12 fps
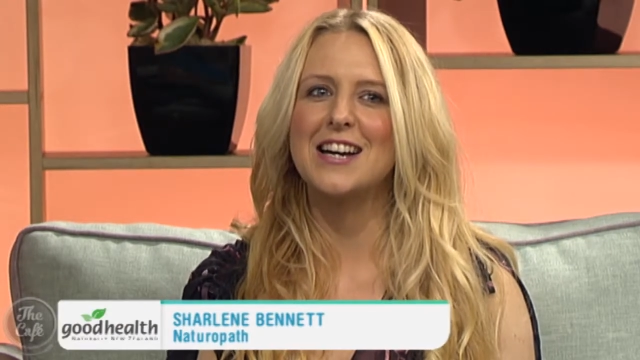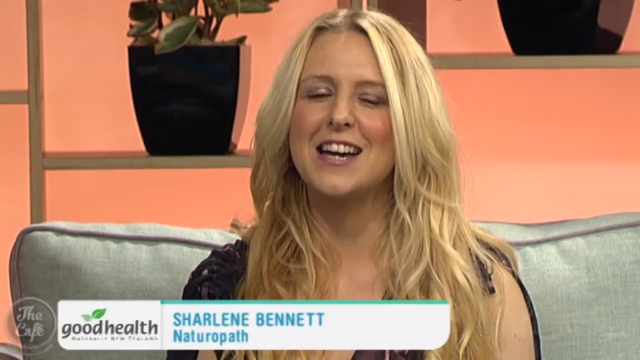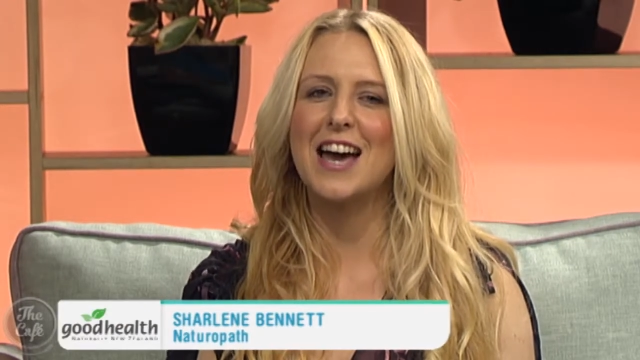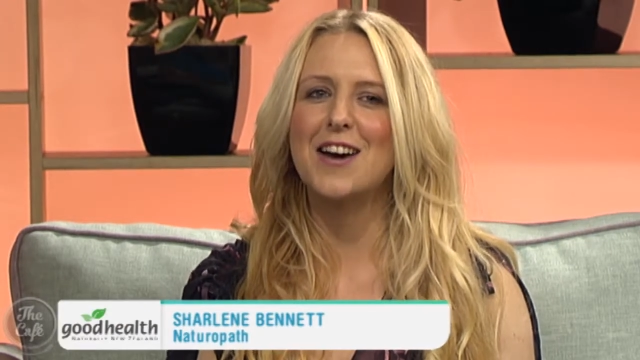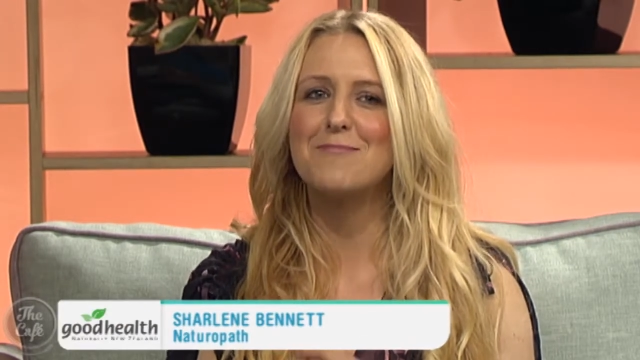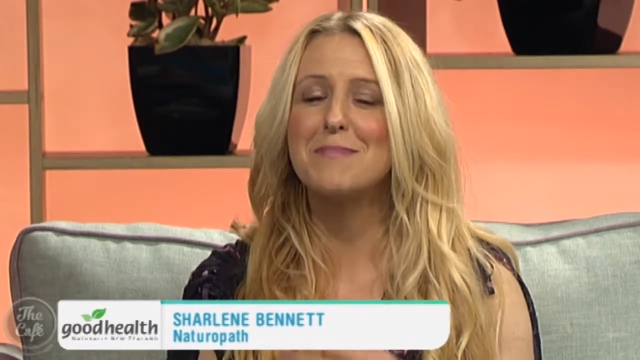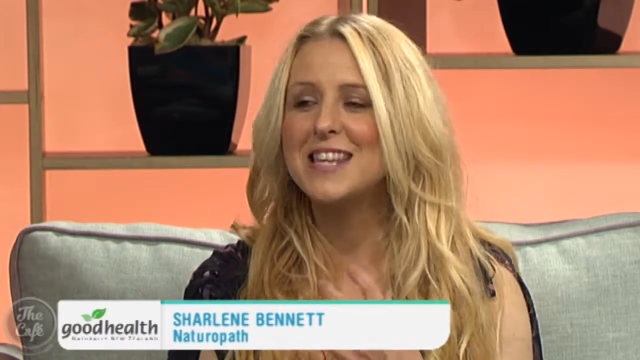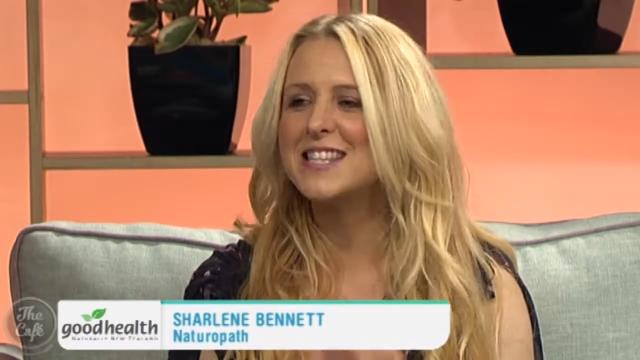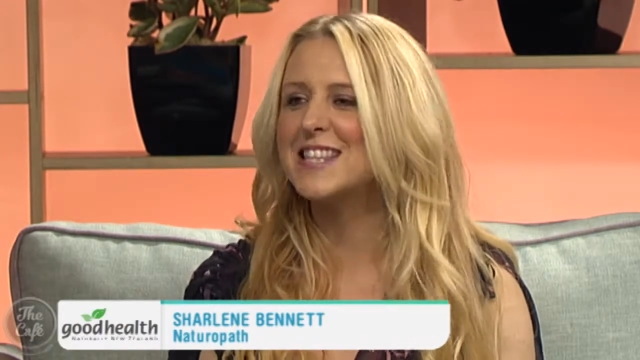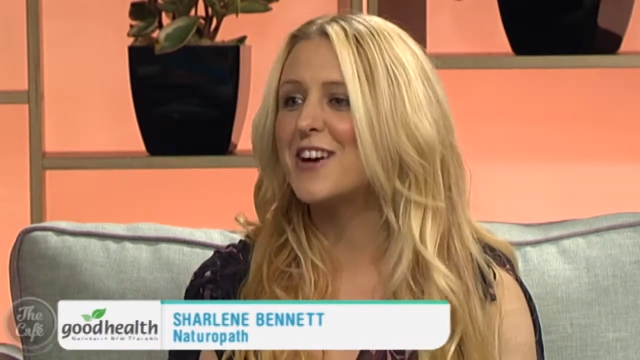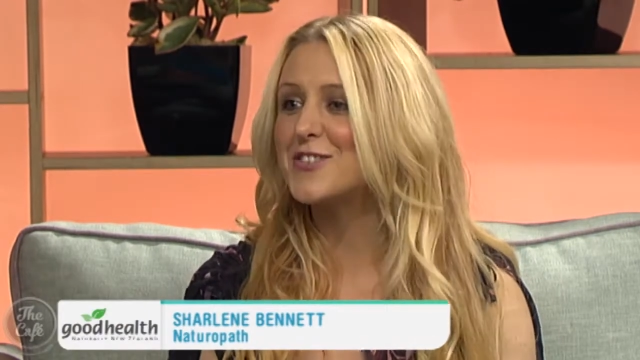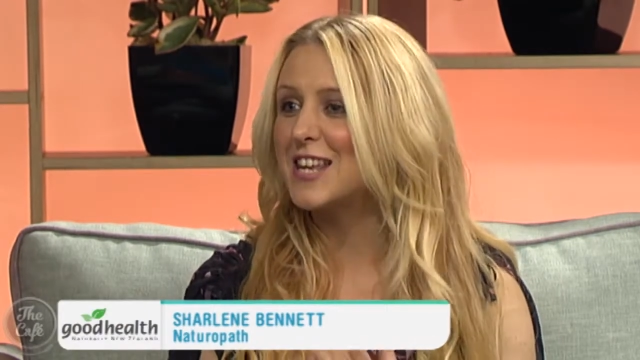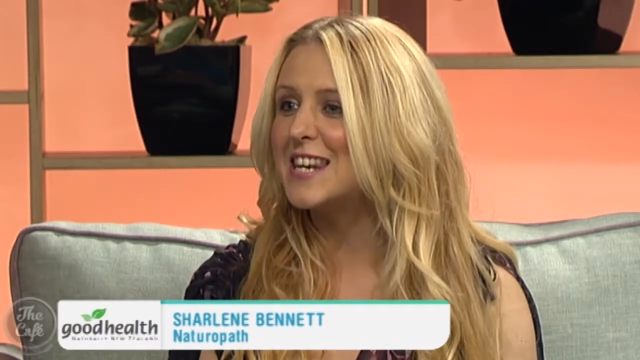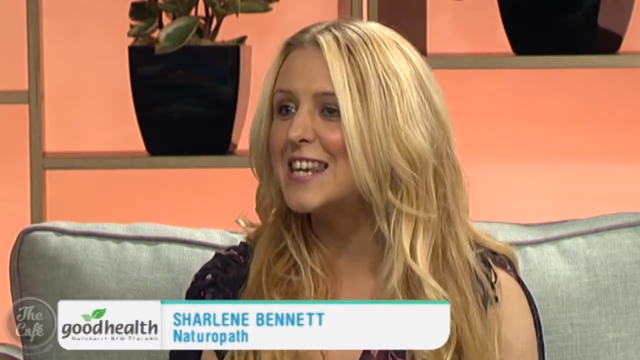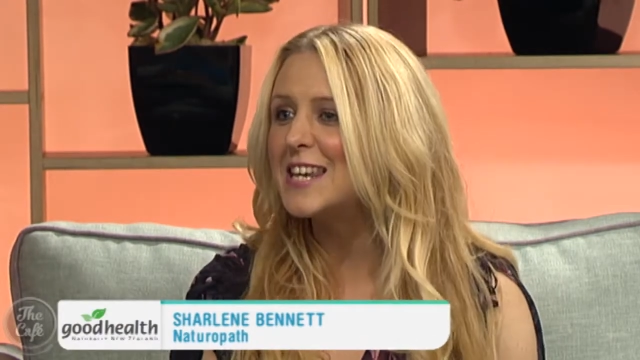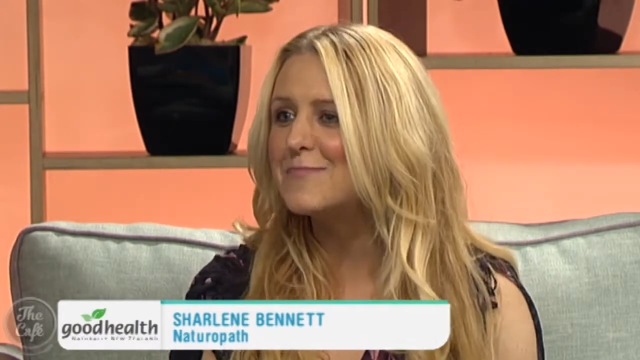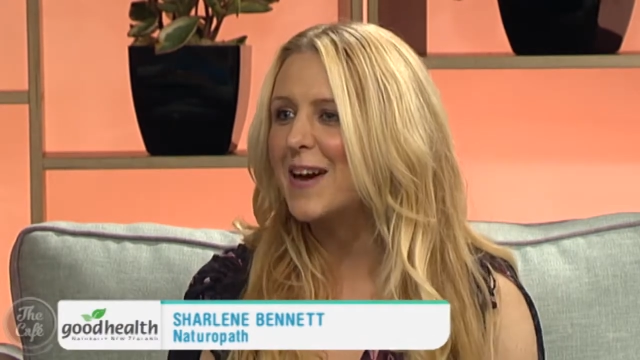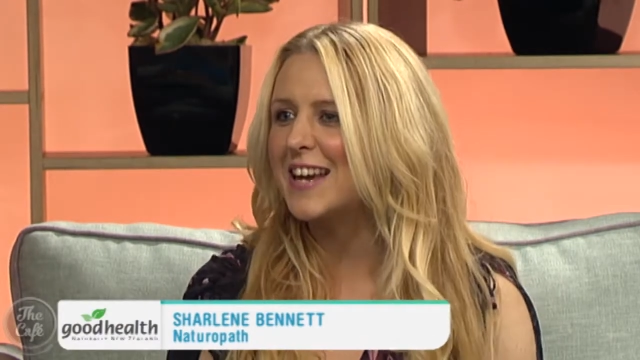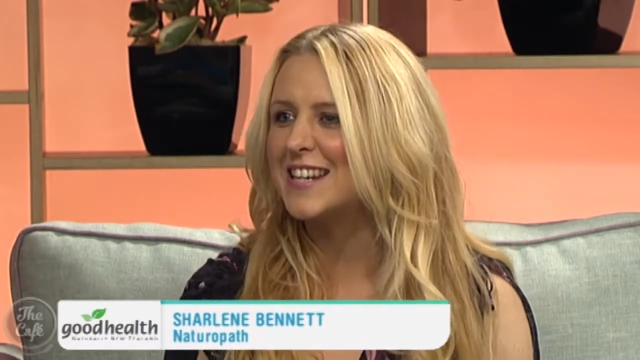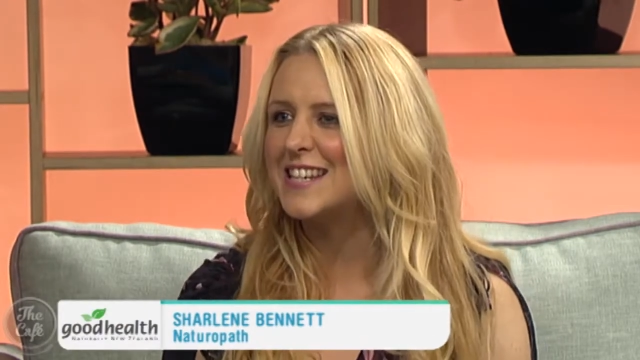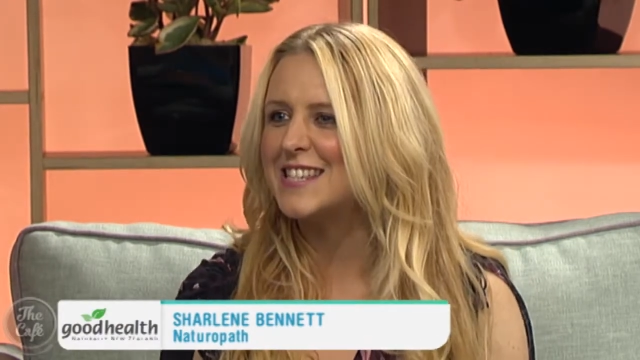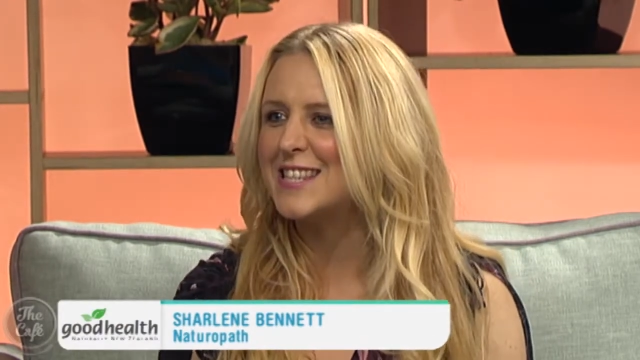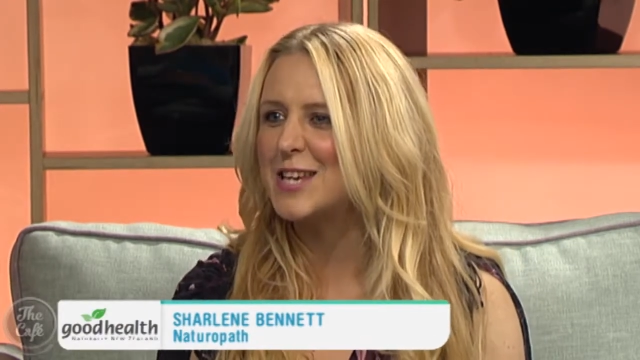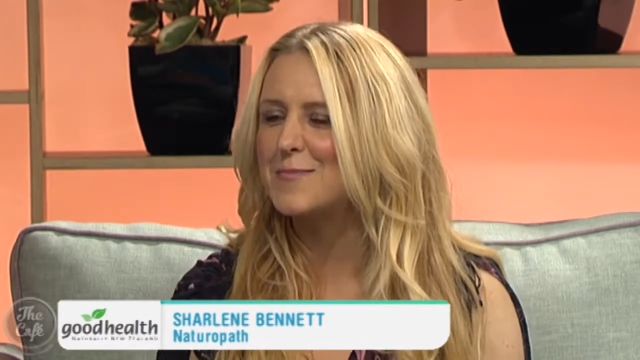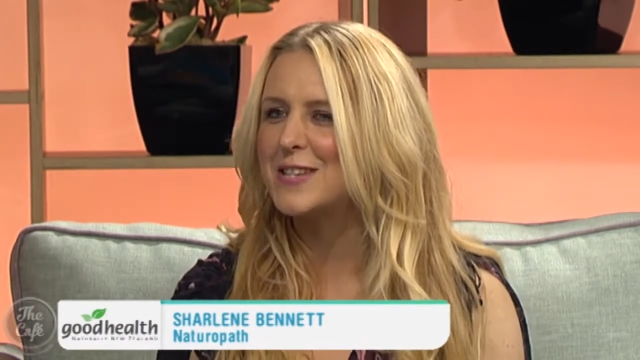have many cells that need magnesium.